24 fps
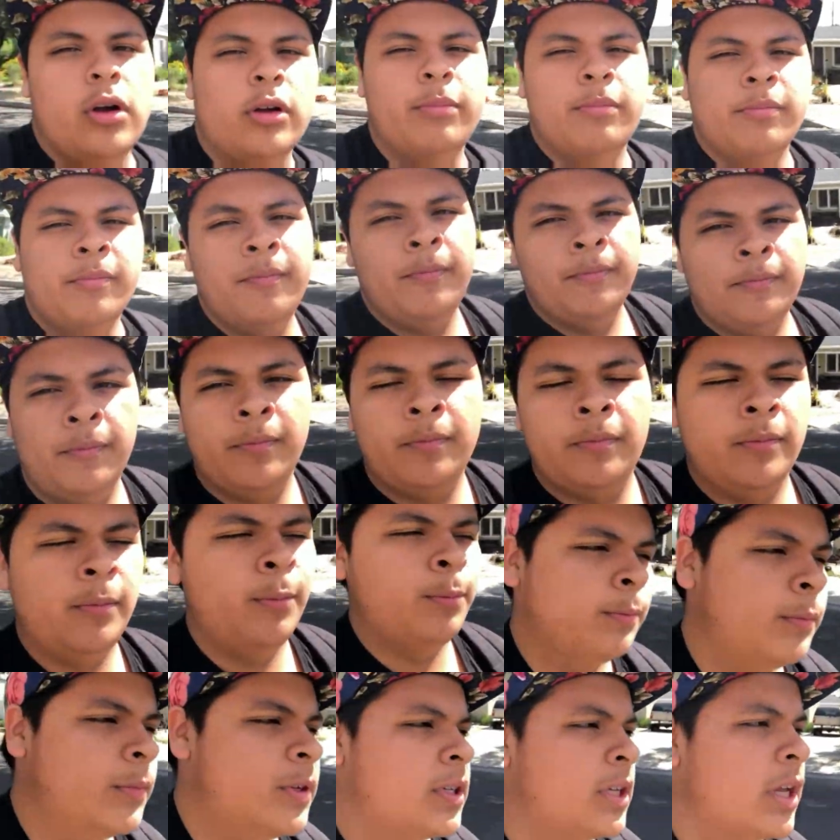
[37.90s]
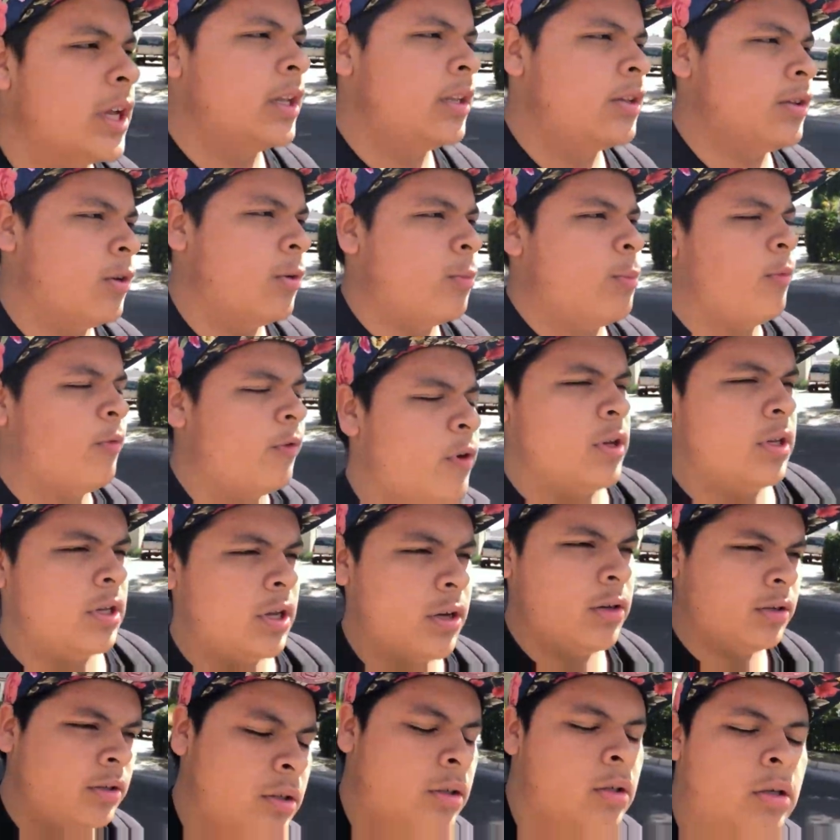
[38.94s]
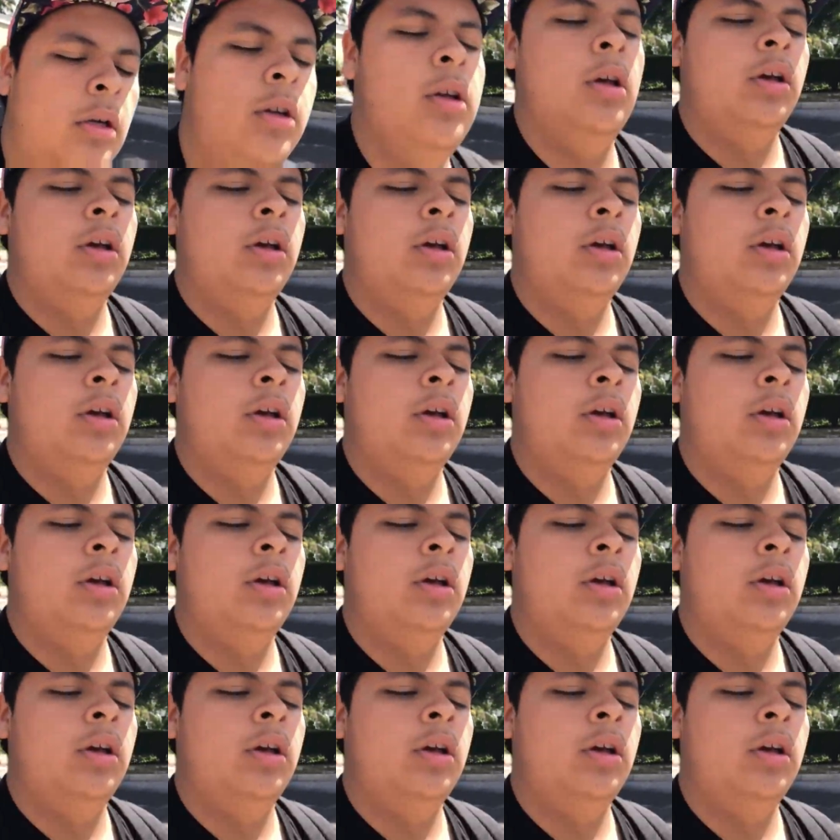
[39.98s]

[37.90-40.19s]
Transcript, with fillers: up, decided to go to my friend's house,